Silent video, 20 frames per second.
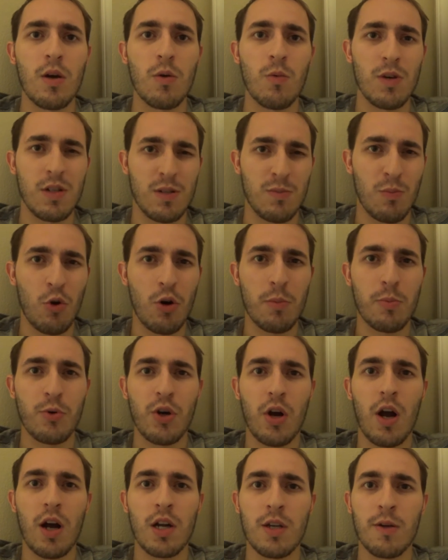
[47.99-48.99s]
was more
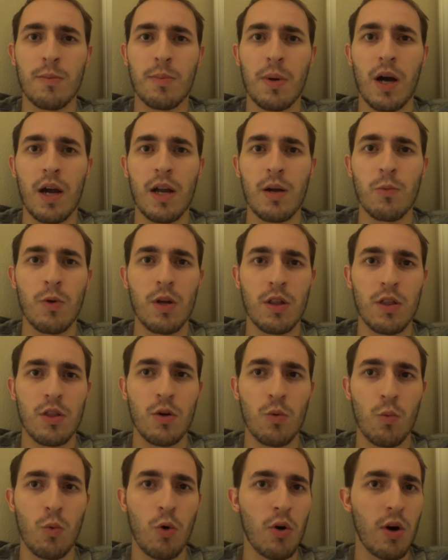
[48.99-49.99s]
preoccupied with
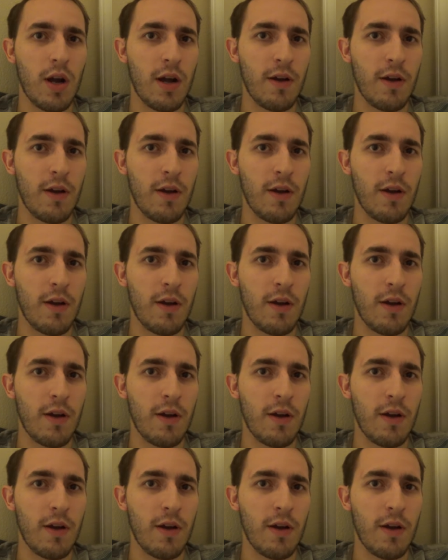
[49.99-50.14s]
the war